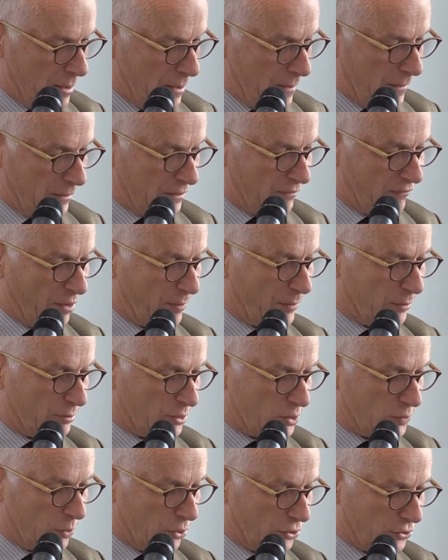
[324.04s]
The development
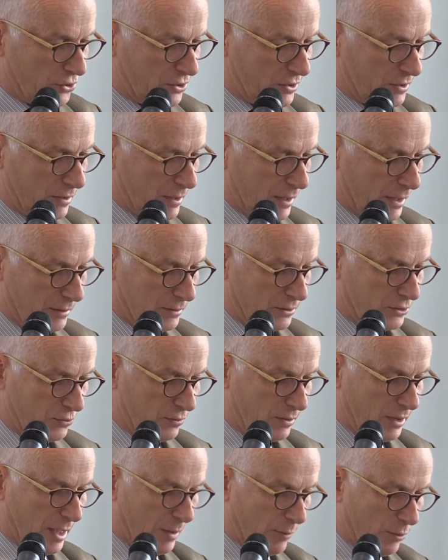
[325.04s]
response, hence,
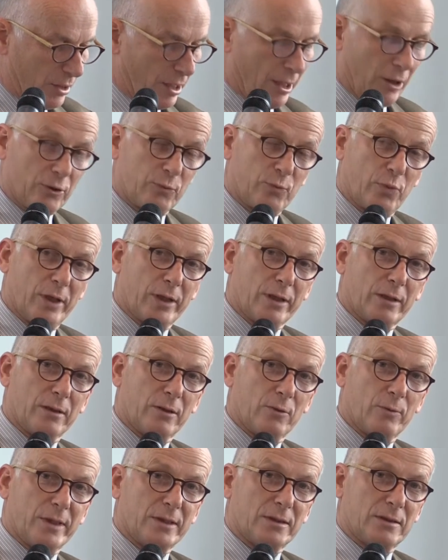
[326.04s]
to the Ebola outbreak
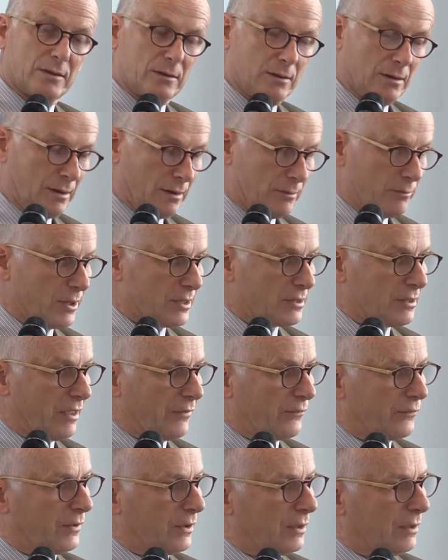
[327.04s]
in the West
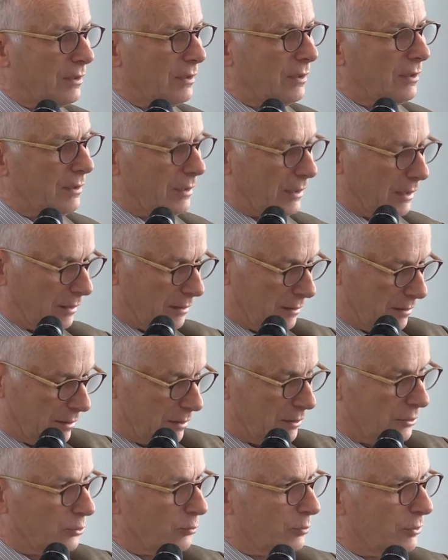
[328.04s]
Africa, and
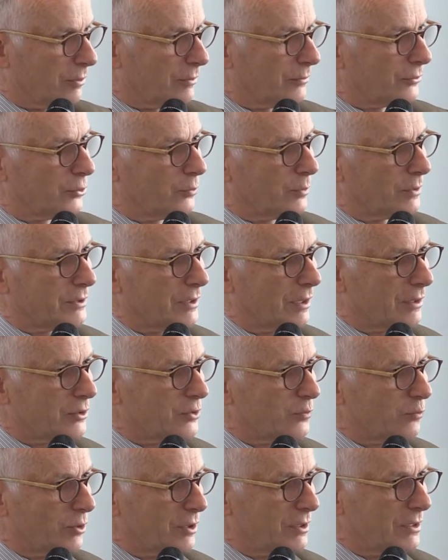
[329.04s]
again, you will tell
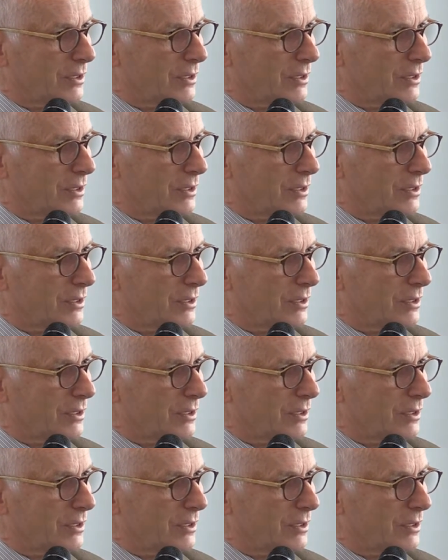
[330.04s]
us more in